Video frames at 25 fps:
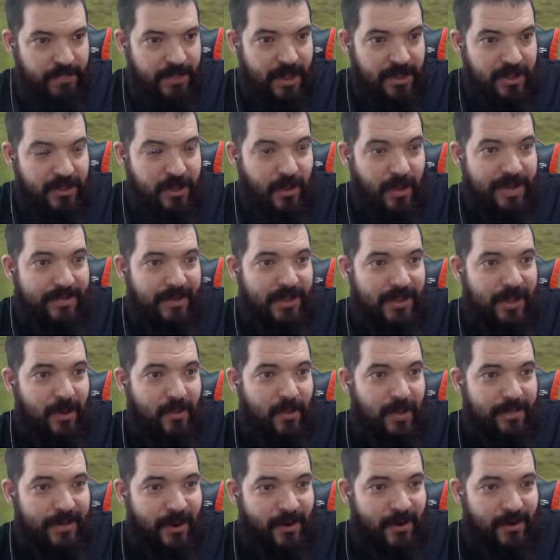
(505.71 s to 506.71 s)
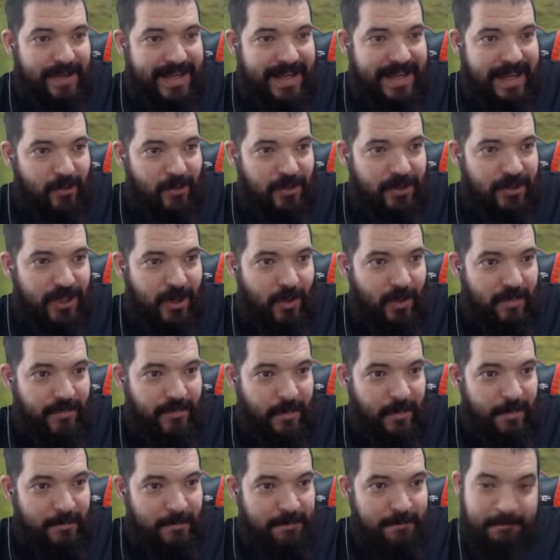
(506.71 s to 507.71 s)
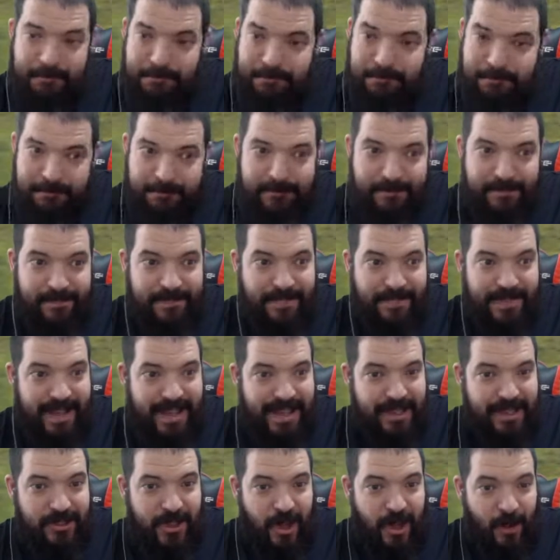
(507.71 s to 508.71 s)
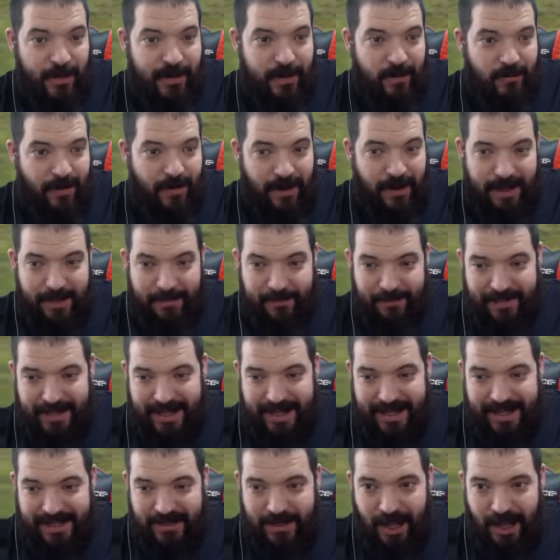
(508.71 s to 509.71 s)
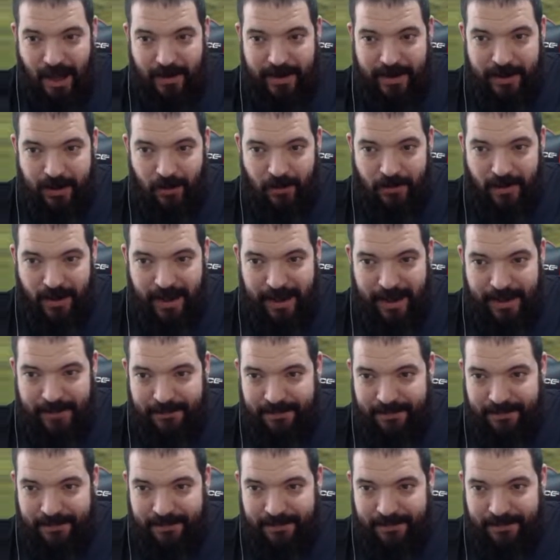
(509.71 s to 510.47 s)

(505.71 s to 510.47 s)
So even though we've only killed 2 of them, it's going all right. It's going all right.